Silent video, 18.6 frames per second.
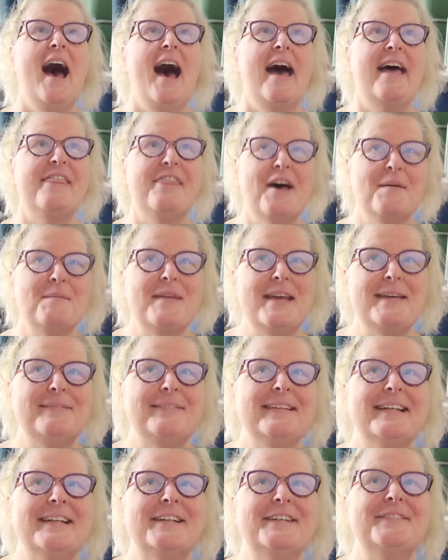I thought
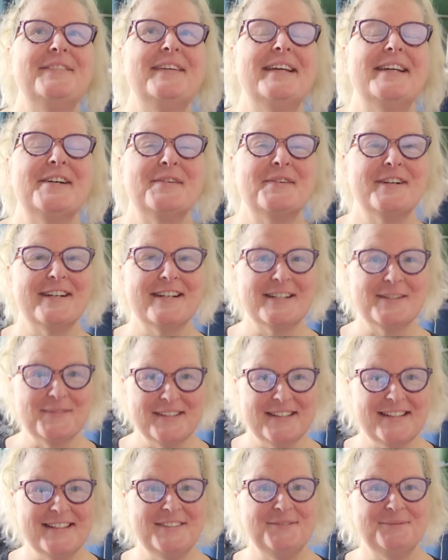maybe I could make it work,
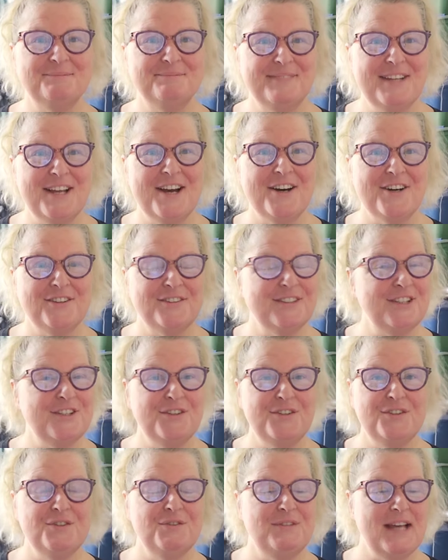but no,
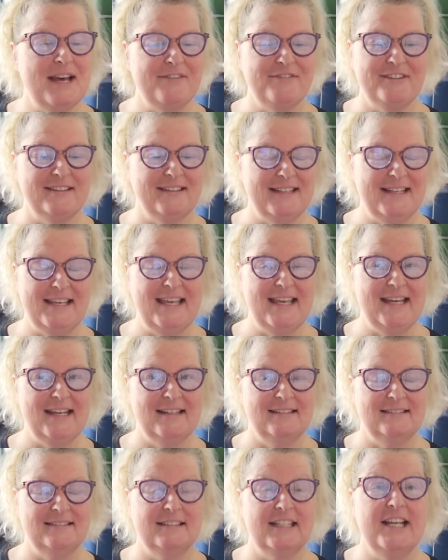you definitely
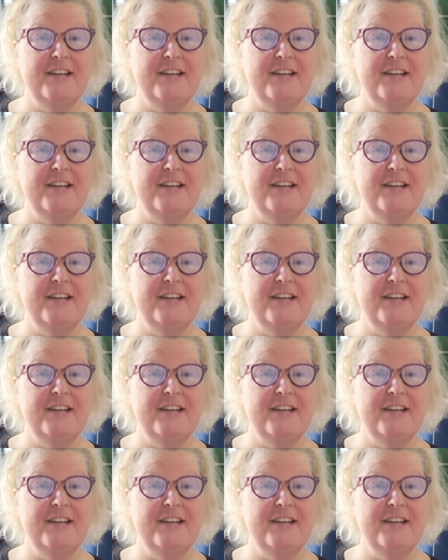can't.